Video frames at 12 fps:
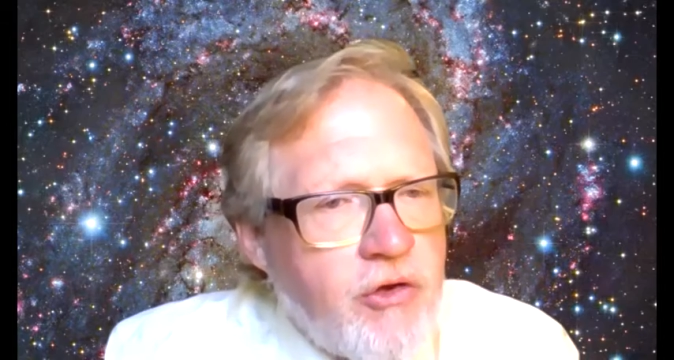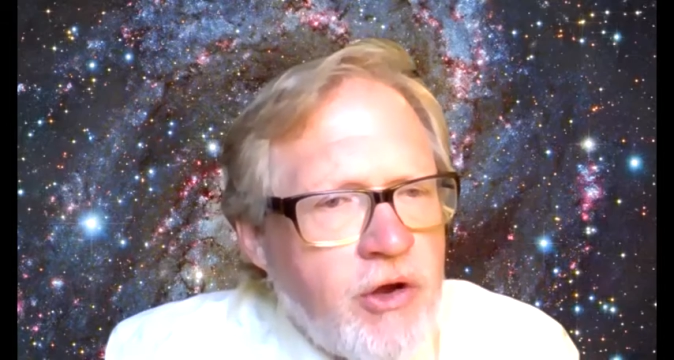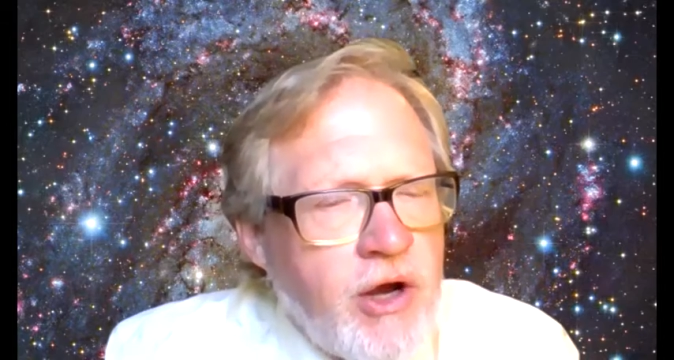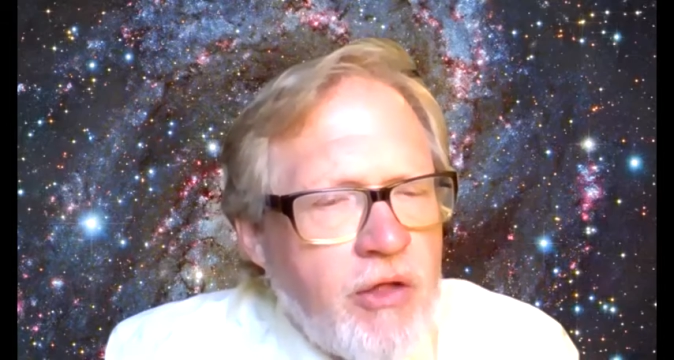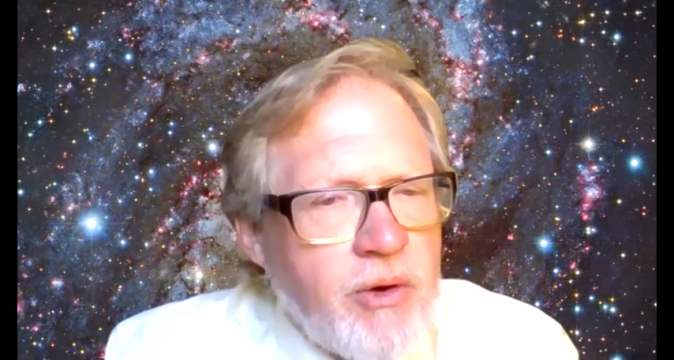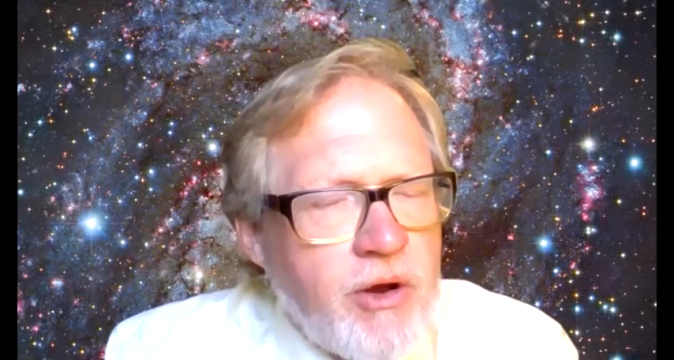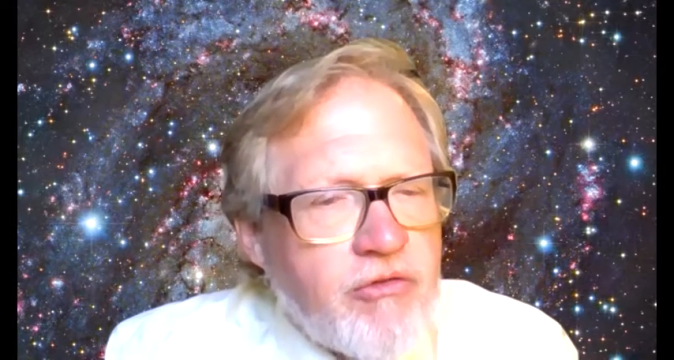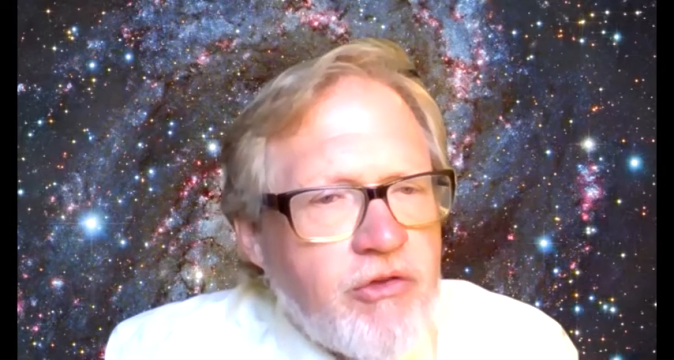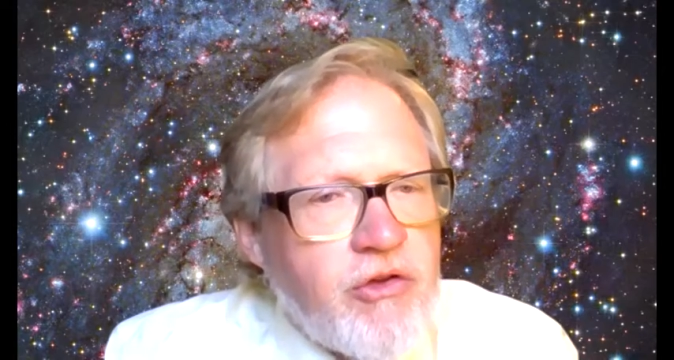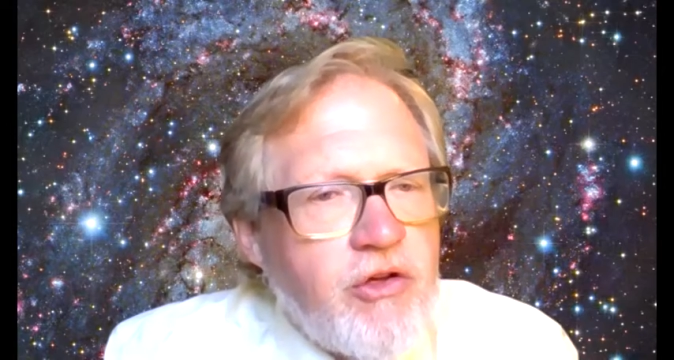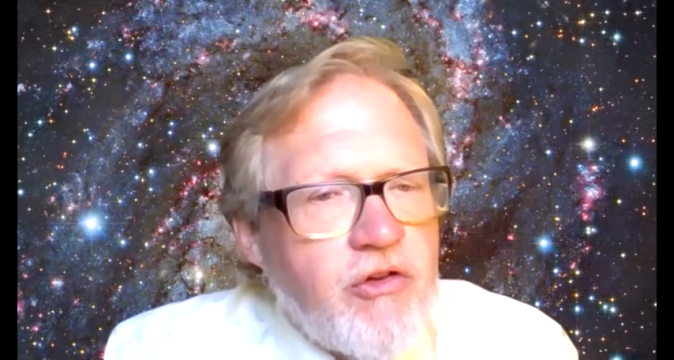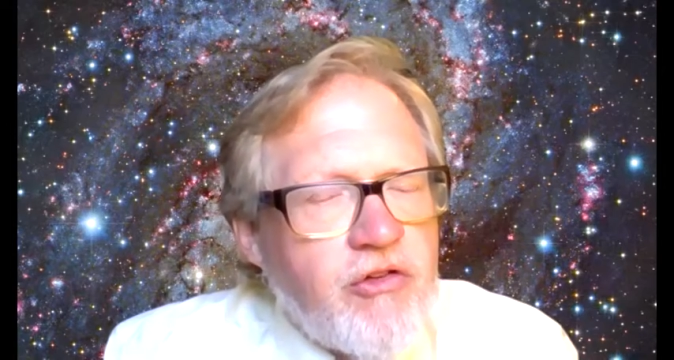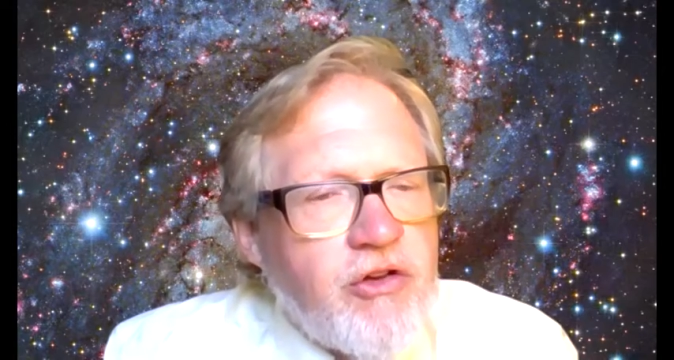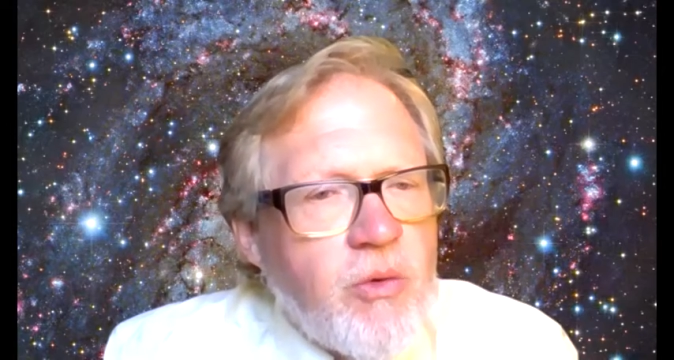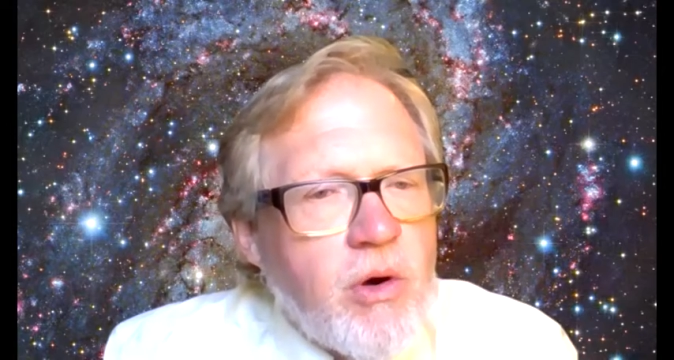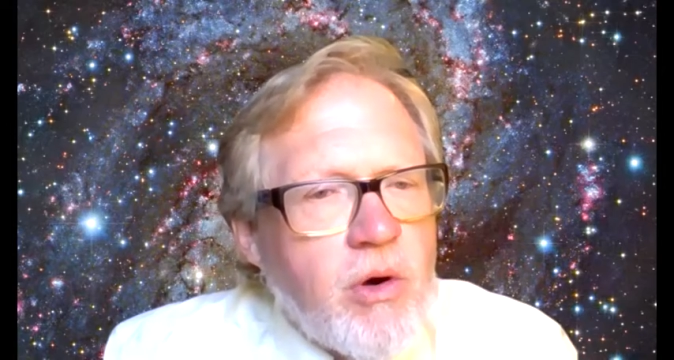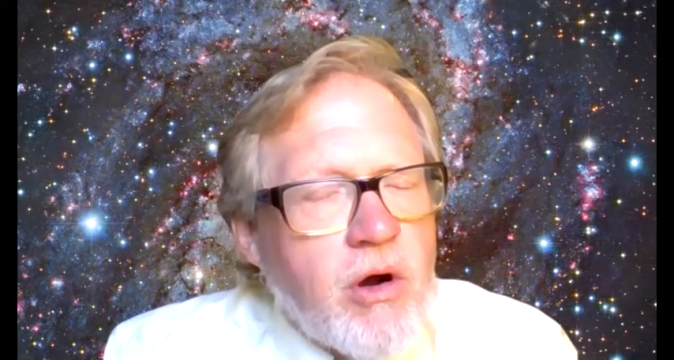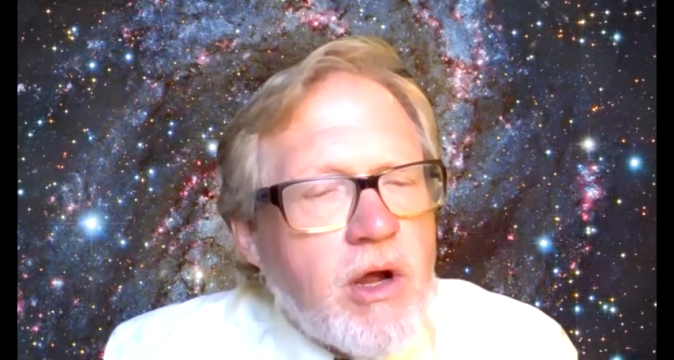to another institution
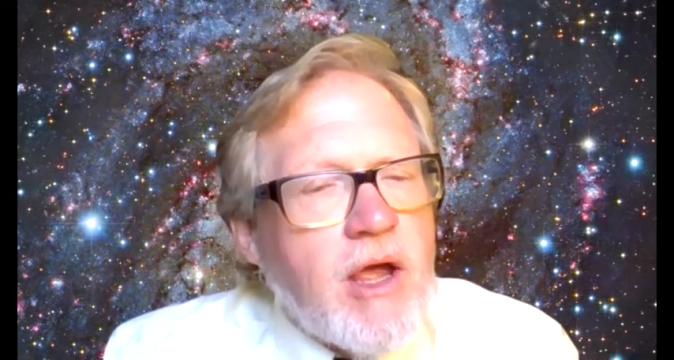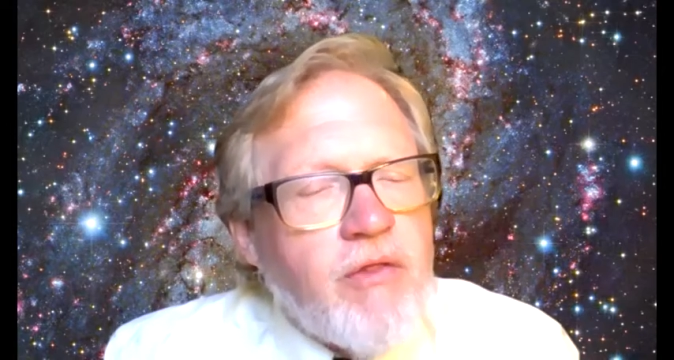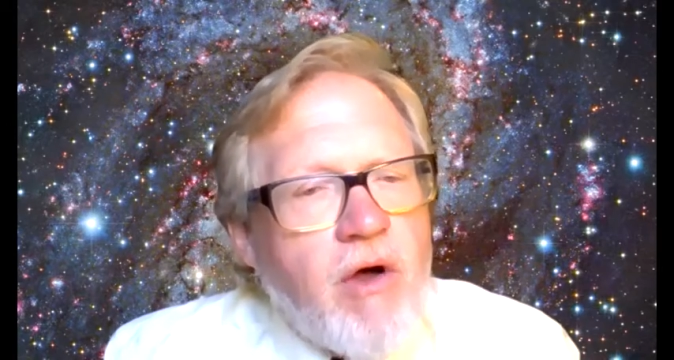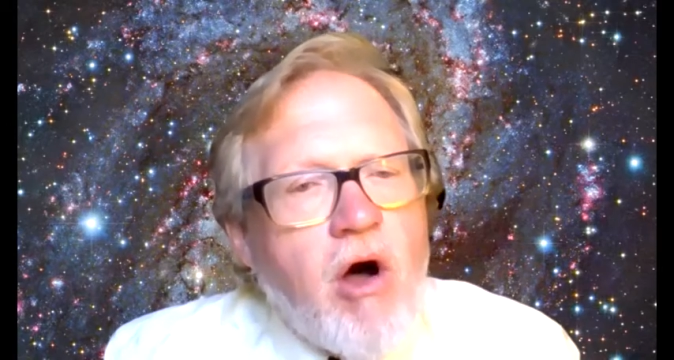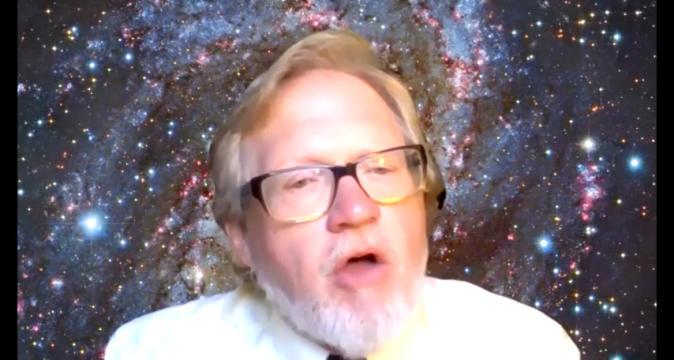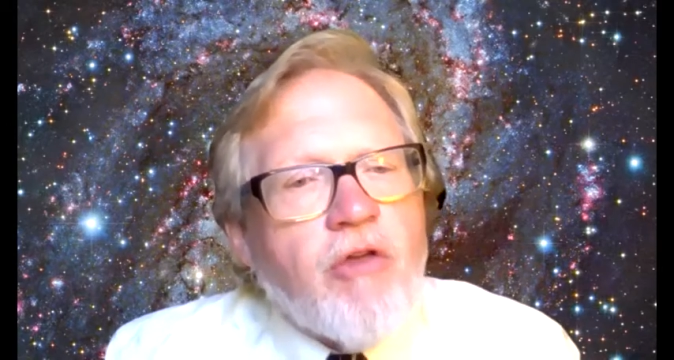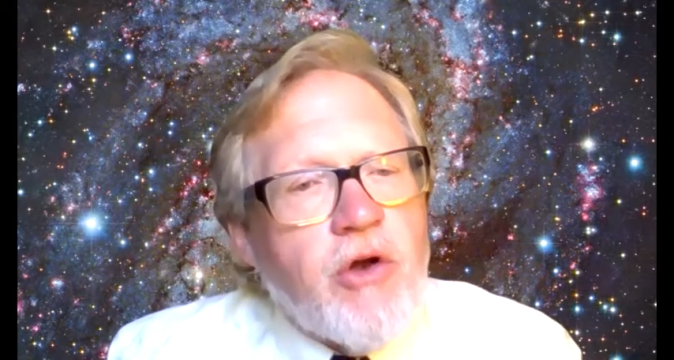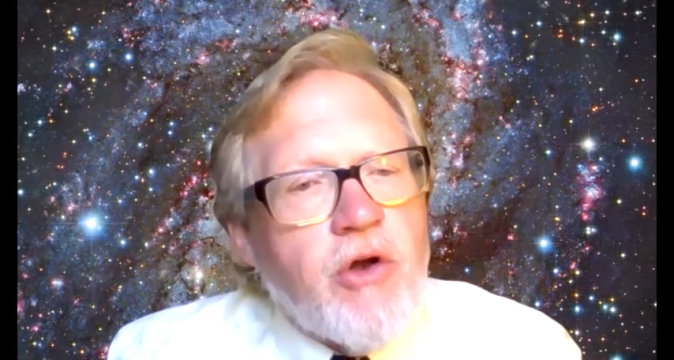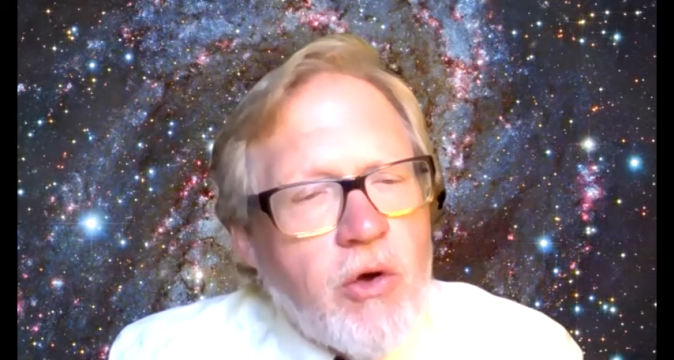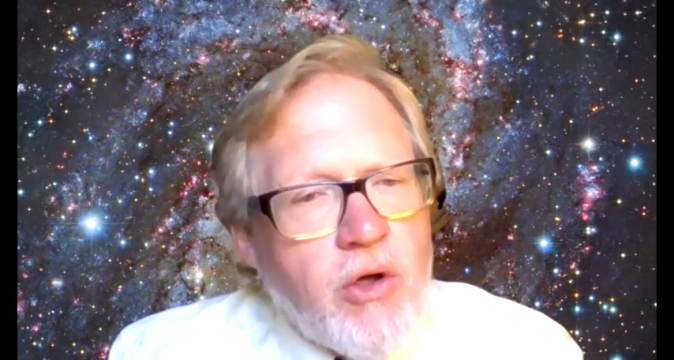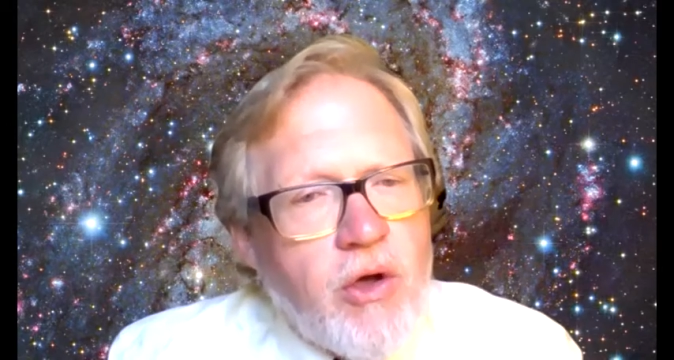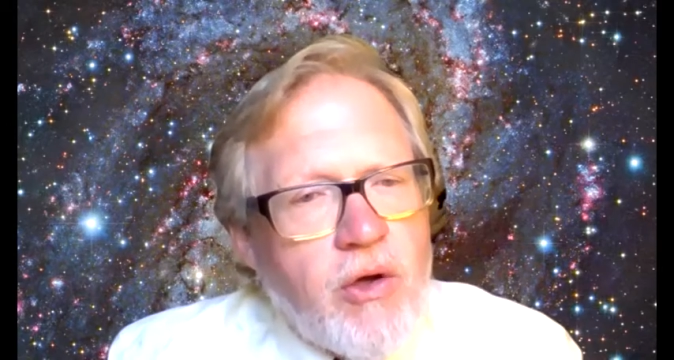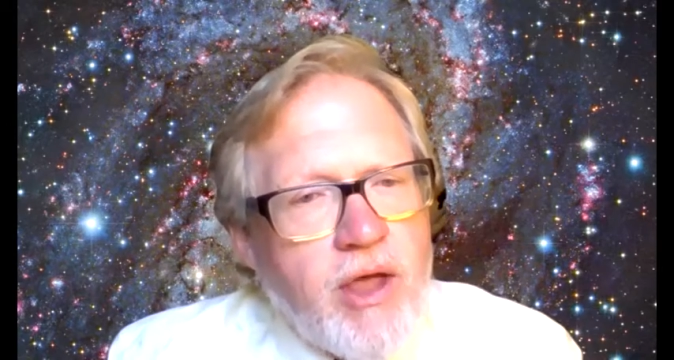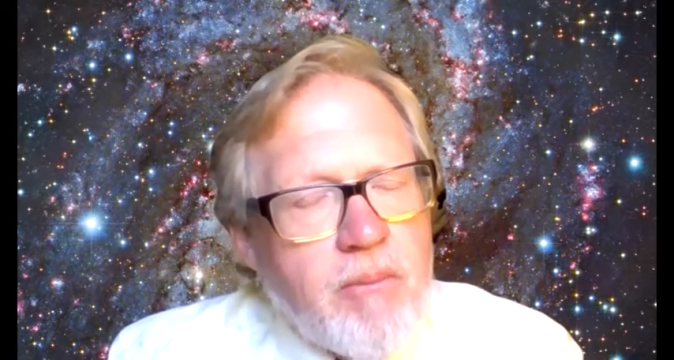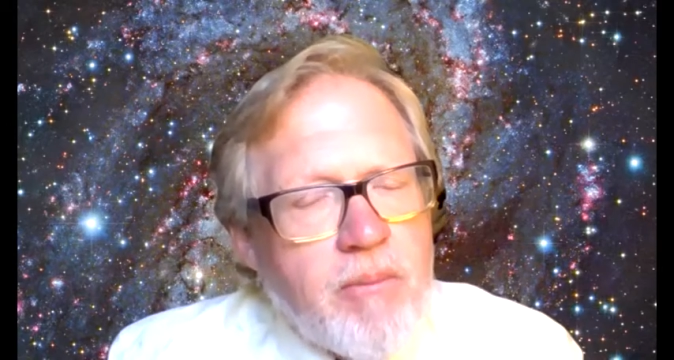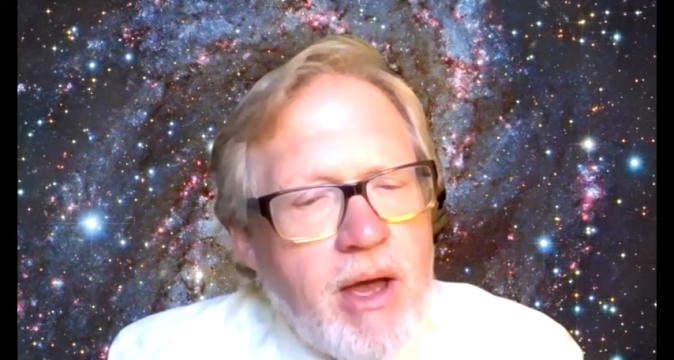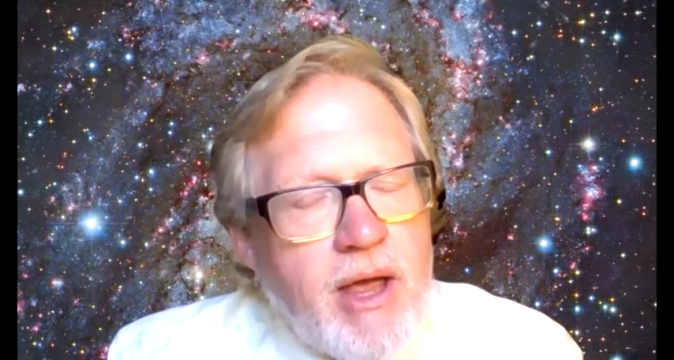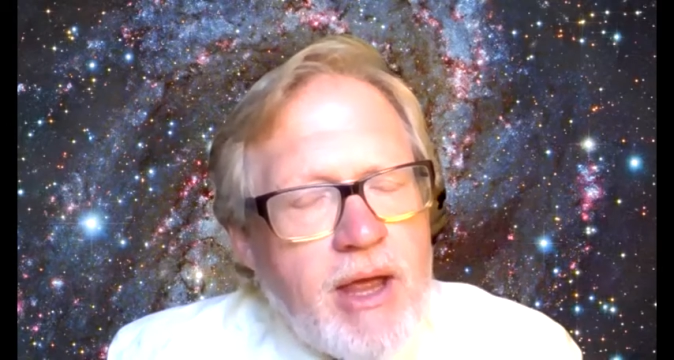to work and also go
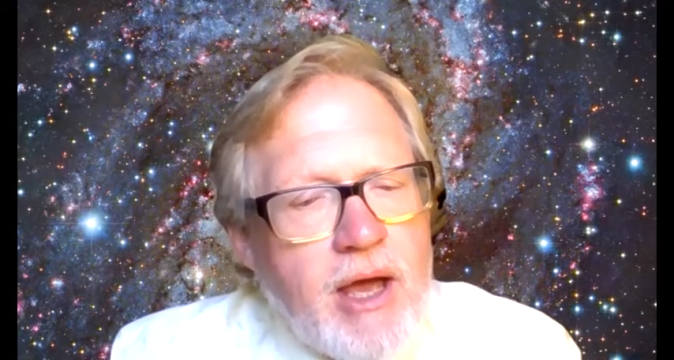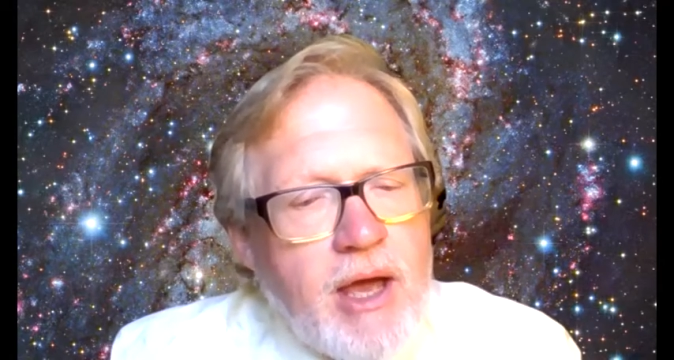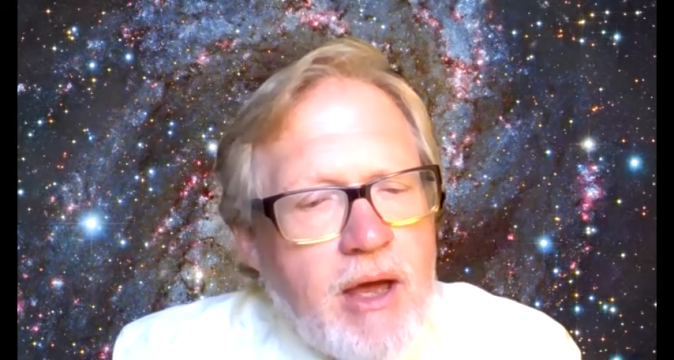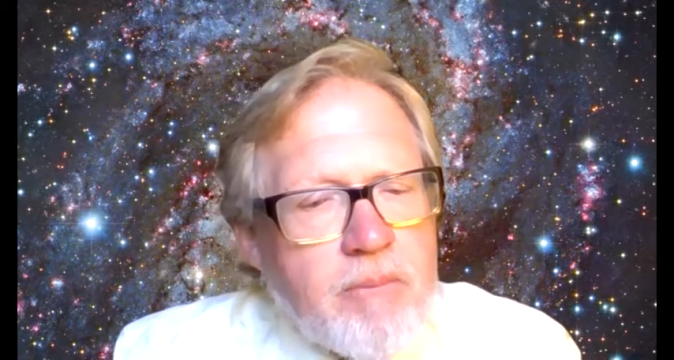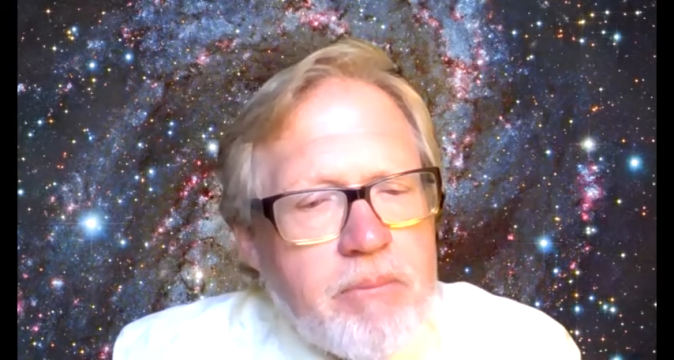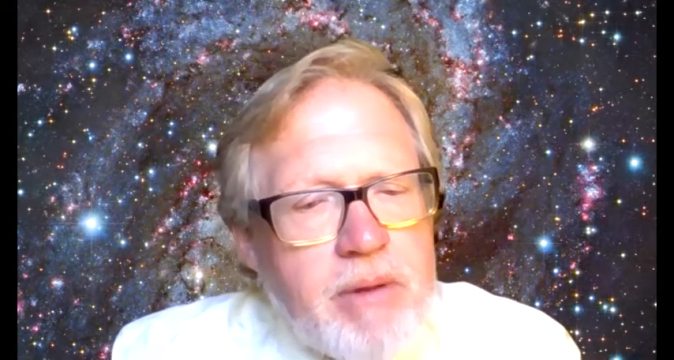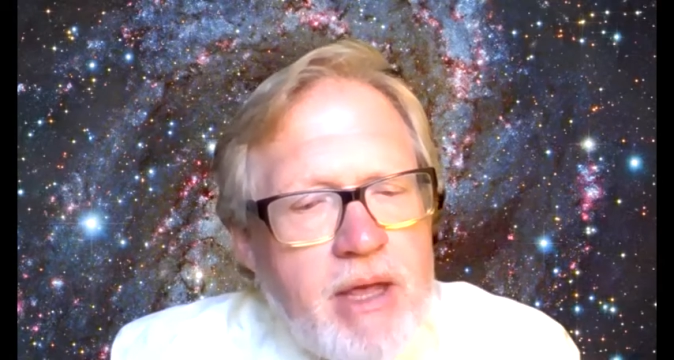get my uh,